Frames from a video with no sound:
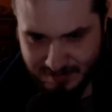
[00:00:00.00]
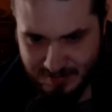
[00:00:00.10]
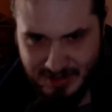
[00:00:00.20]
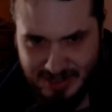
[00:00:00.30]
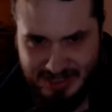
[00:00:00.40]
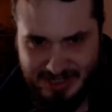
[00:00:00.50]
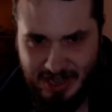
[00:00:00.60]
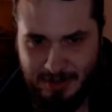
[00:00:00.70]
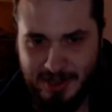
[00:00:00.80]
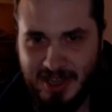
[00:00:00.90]
this
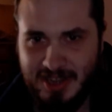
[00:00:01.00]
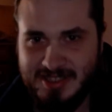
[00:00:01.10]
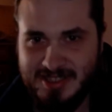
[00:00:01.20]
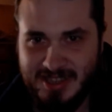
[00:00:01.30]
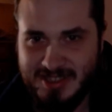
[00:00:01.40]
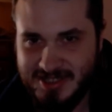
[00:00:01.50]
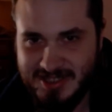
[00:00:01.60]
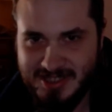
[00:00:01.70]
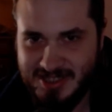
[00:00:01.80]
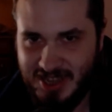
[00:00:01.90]
anime got a second
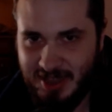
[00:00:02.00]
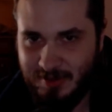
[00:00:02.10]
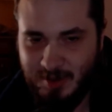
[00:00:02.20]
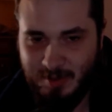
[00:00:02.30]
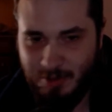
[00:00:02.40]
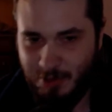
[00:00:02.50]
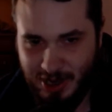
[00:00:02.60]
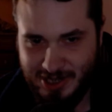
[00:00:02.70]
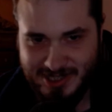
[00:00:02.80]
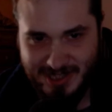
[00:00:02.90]
season. I haven't even
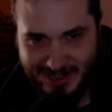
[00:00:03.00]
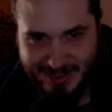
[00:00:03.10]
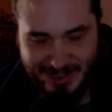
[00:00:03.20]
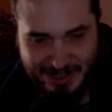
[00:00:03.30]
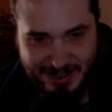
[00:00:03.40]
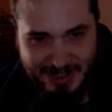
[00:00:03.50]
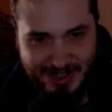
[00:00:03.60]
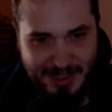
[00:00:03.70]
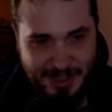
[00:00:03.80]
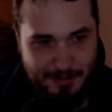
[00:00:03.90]
watched that yet,
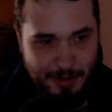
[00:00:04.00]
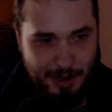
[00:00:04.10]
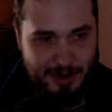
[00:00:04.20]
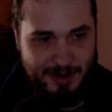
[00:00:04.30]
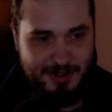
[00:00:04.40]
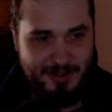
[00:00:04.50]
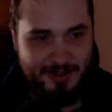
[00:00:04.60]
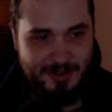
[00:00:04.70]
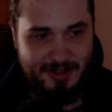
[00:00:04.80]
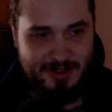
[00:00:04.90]
but
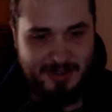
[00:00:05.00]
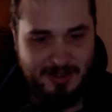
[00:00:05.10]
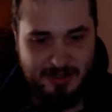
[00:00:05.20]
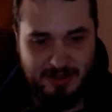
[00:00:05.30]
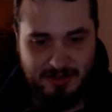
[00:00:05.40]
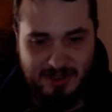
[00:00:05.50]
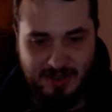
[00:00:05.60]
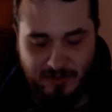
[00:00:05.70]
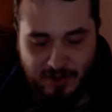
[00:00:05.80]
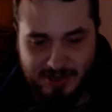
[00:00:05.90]
literally,
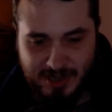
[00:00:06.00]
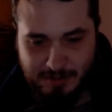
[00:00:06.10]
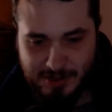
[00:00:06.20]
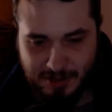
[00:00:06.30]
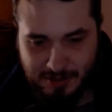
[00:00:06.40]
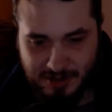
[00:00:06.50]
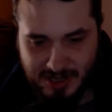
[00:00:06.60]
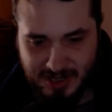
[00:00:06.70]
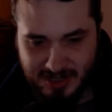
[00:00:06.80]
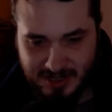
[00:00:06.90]
the first episode, he